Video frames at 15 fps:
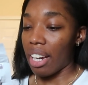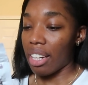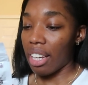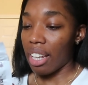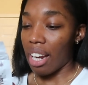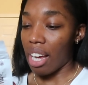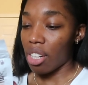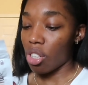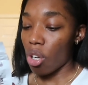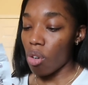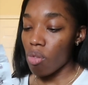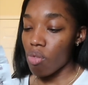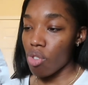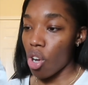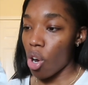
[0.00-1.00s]
And I
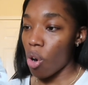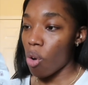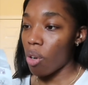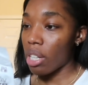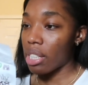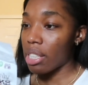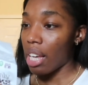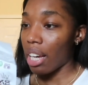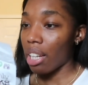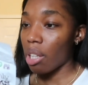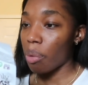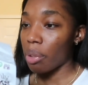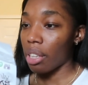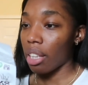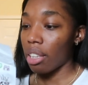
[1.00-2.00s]
don't know exactly
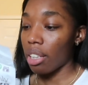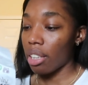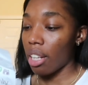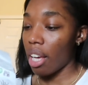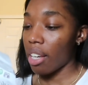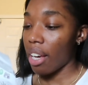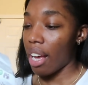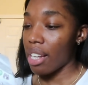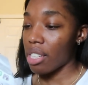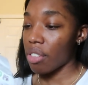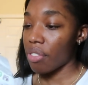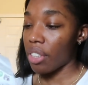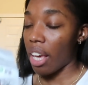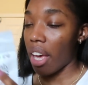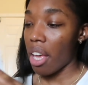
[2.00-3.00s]
what they look like as
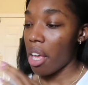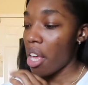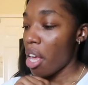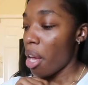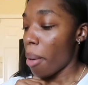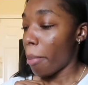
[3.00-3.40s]
of yet.